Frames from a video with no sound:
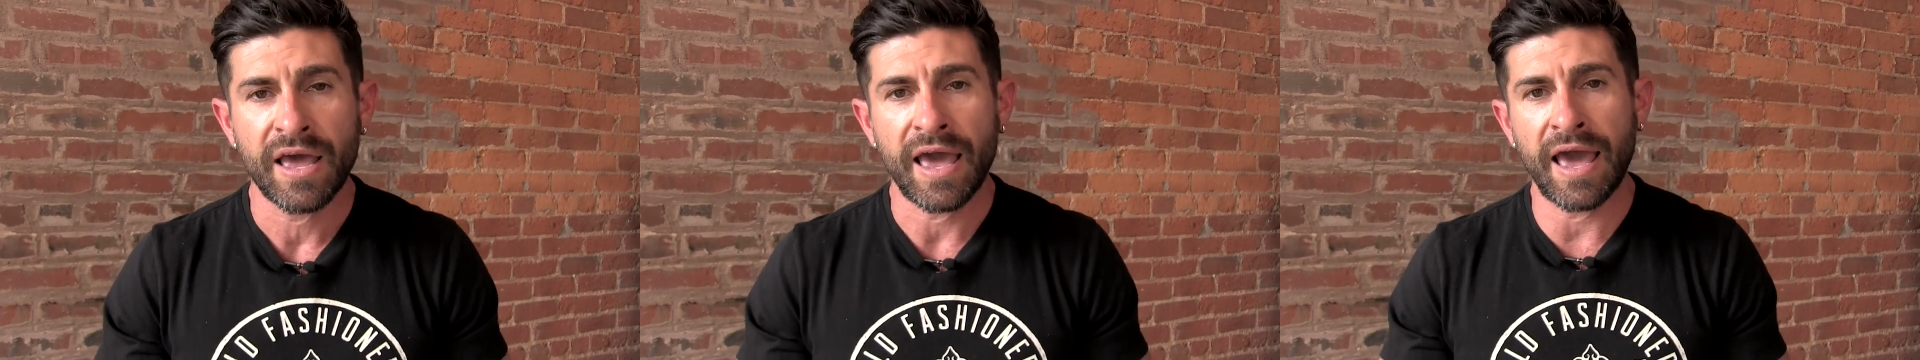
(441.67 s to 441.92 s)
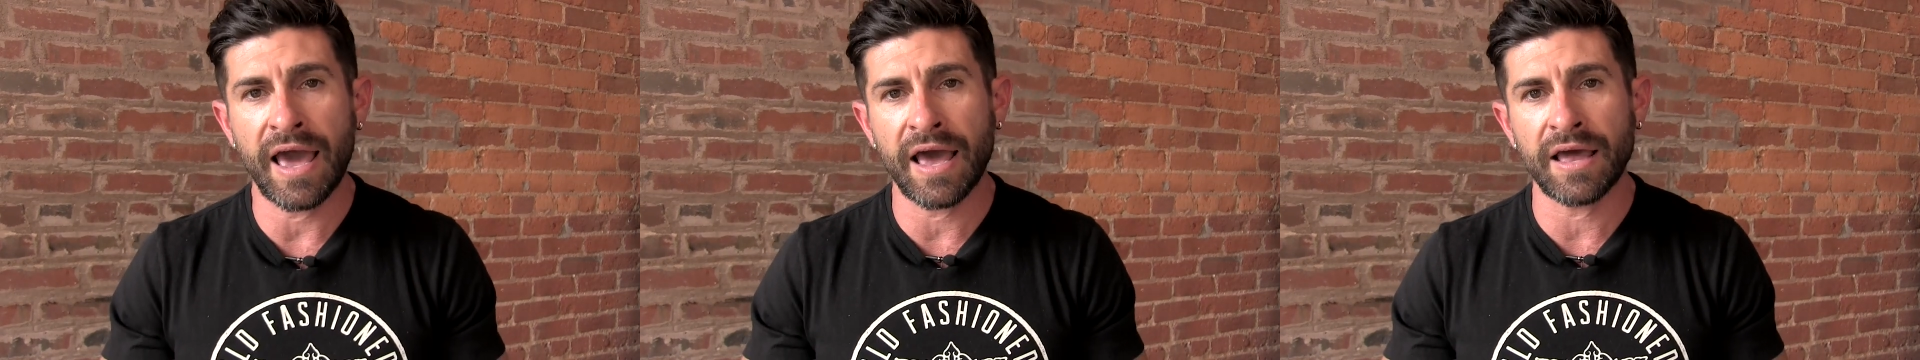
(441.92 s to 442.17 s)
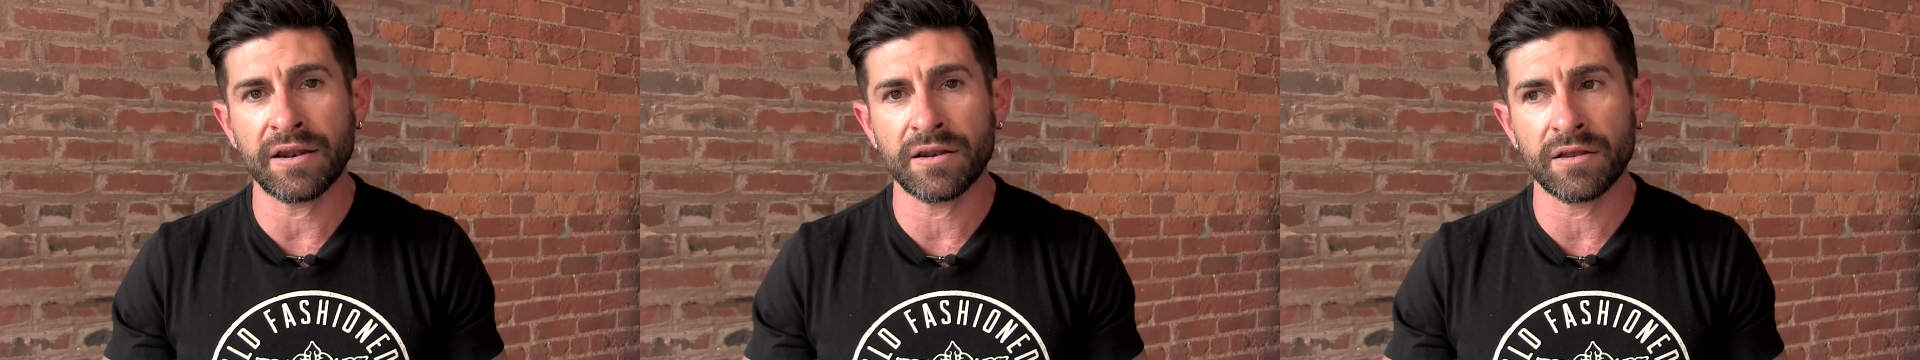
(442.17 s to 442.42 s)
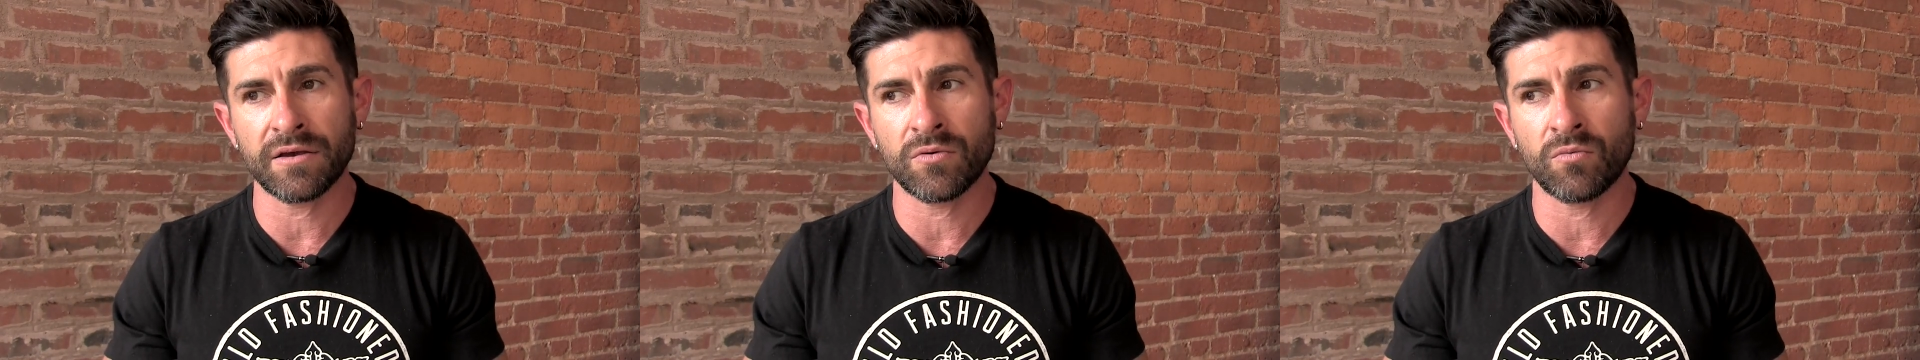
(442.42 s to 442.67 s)

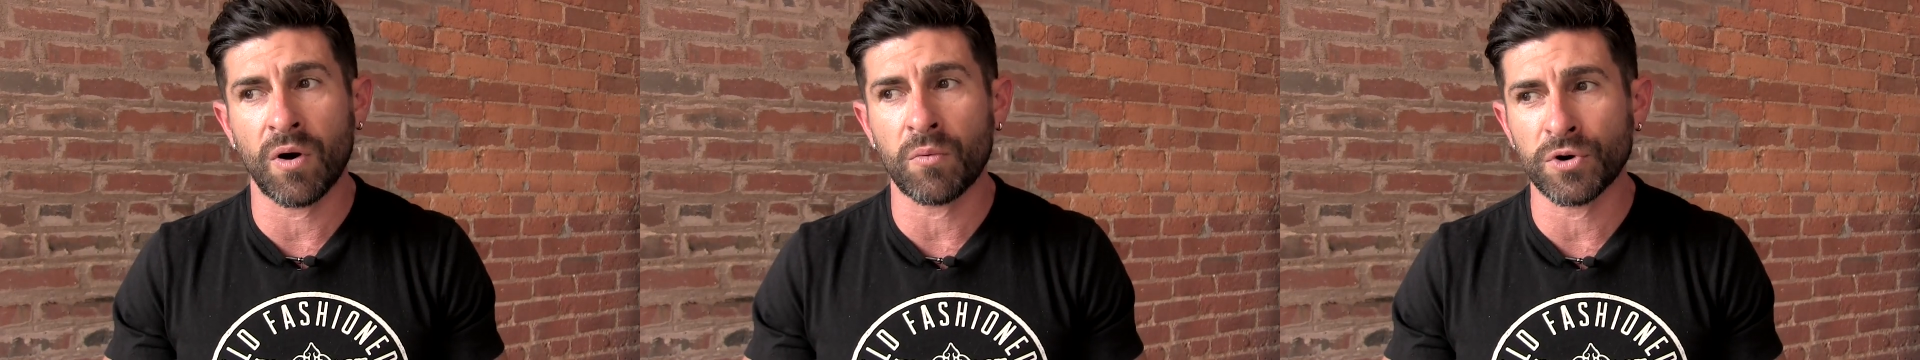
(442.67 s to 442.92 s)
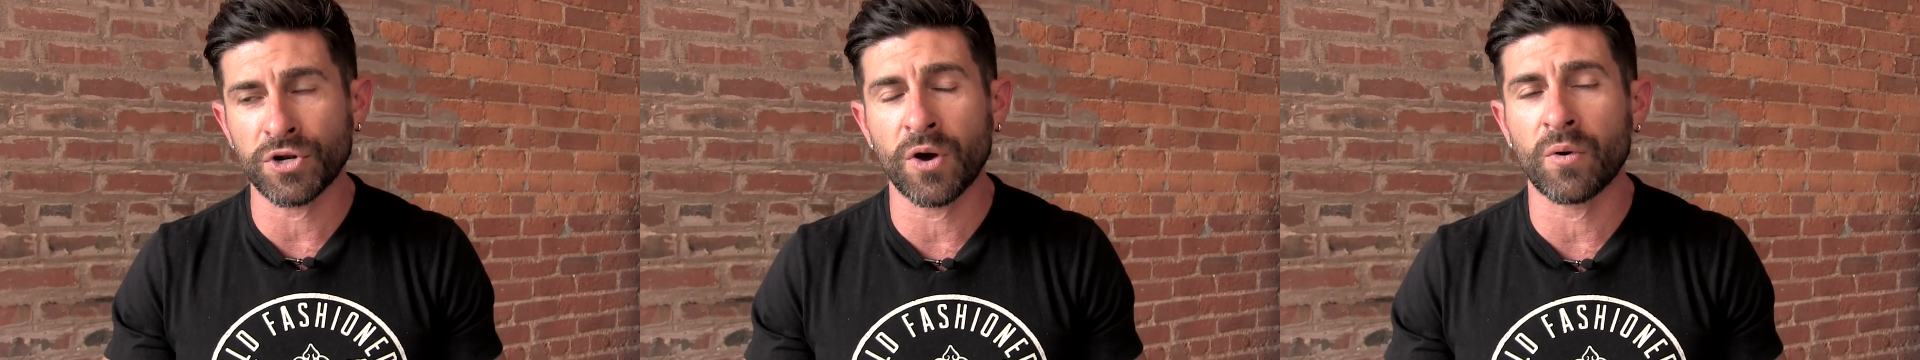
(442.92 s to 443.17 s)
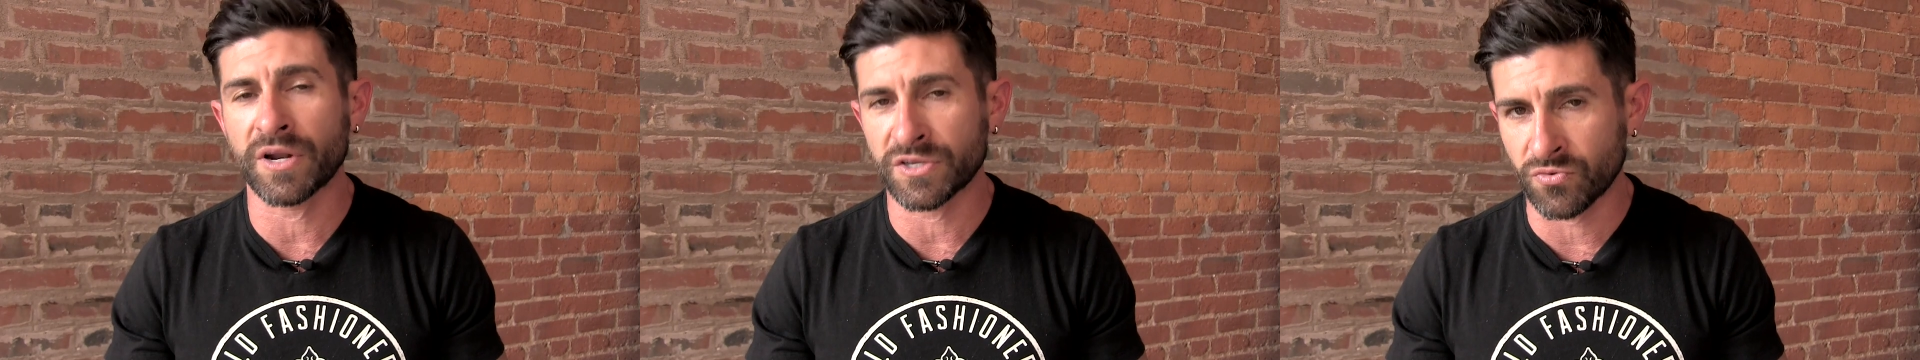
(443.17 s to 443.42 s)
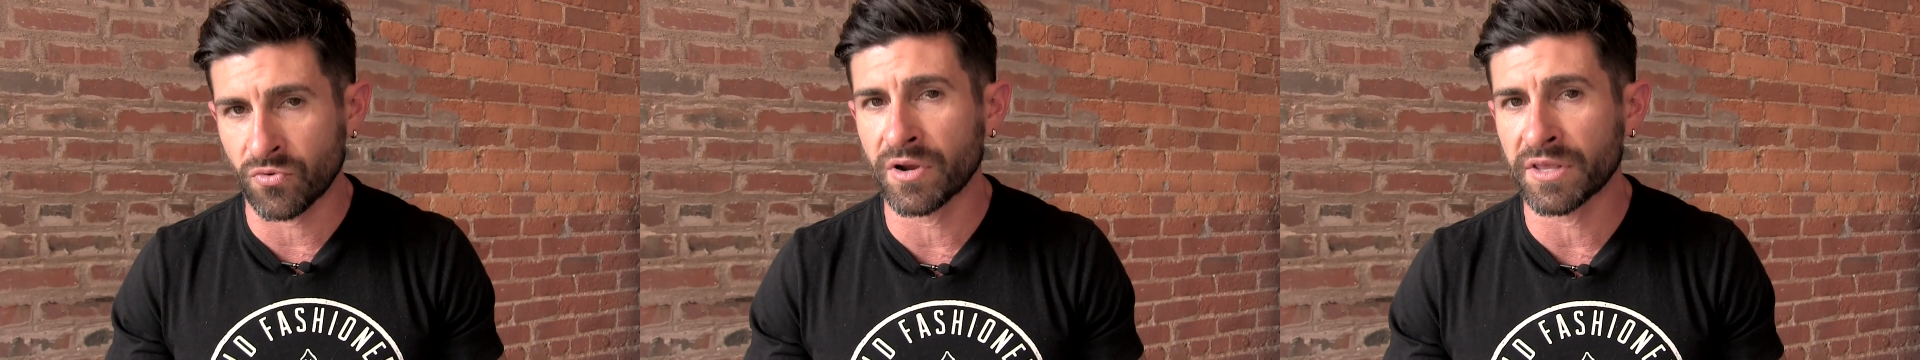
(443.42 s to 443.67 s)
And what we're doing
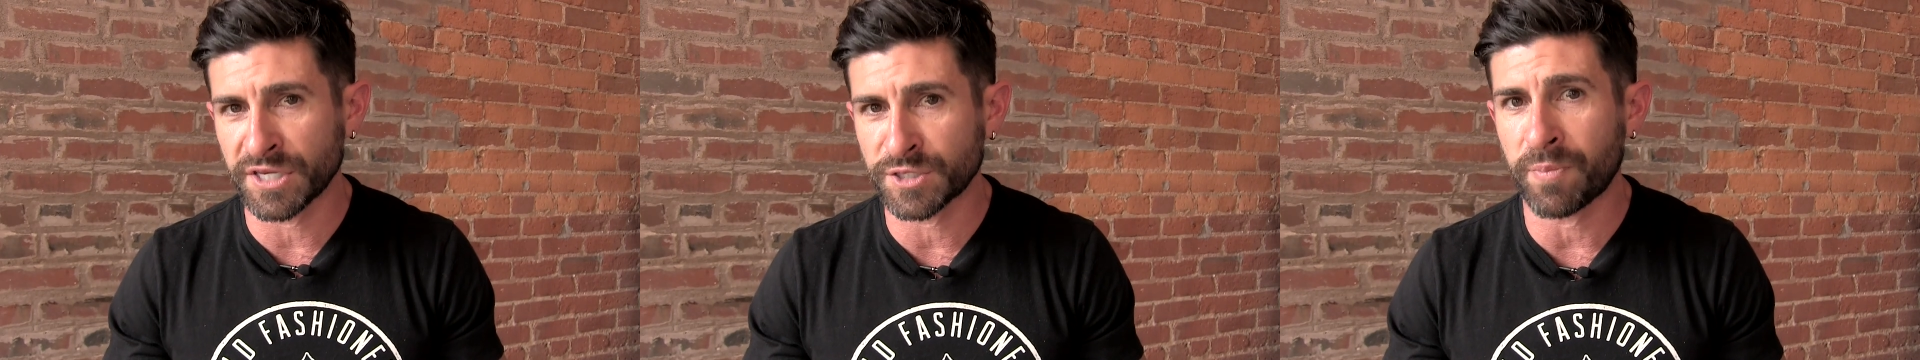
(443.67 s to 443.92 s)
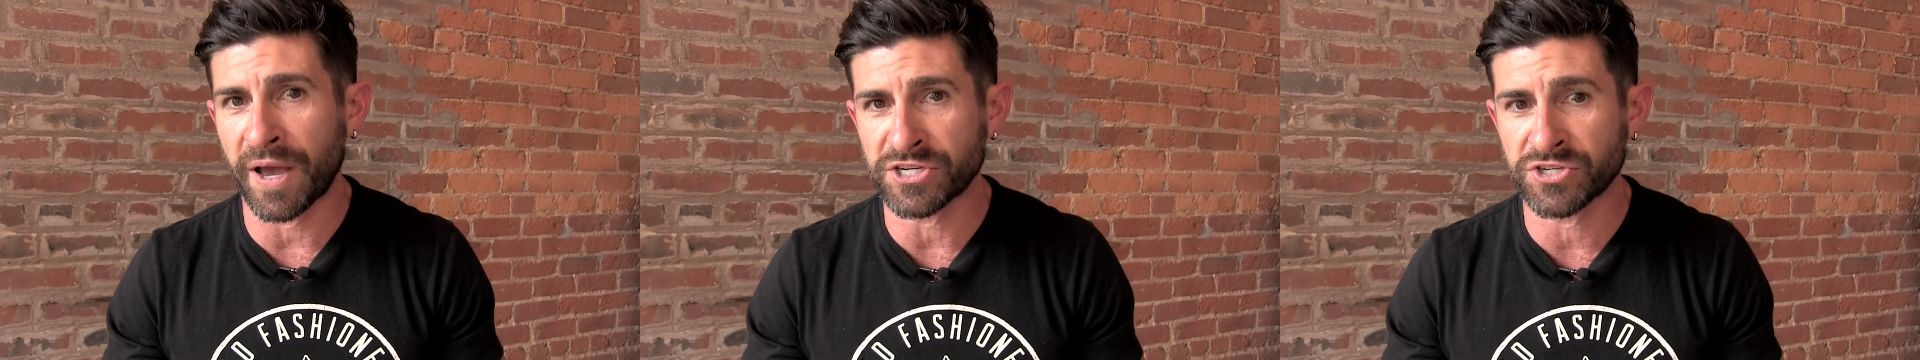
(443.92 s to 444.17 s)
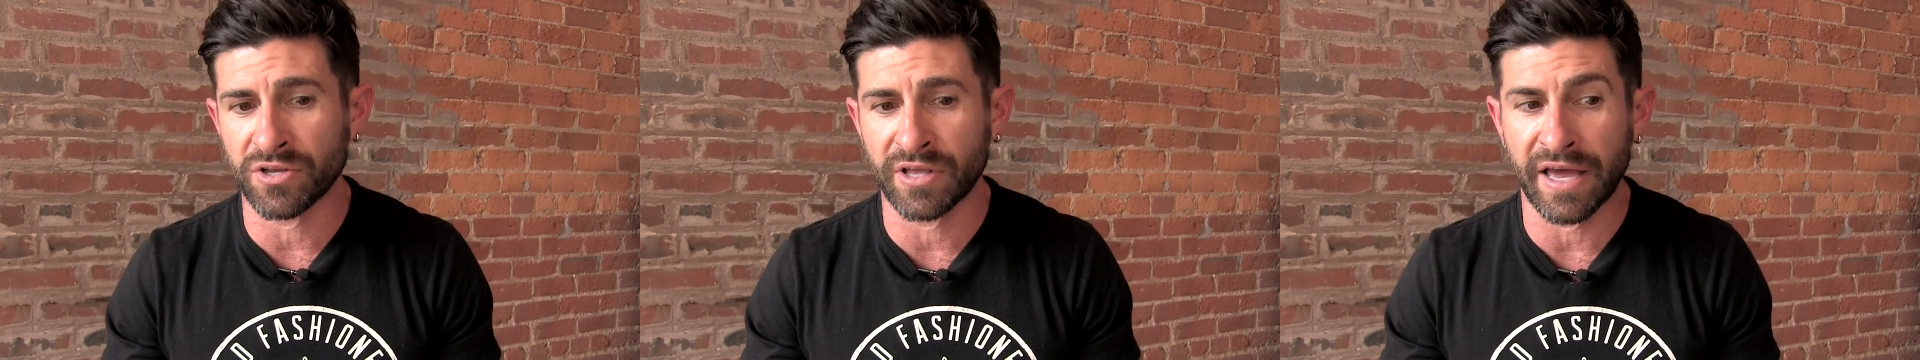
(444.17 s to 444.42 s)
is really special,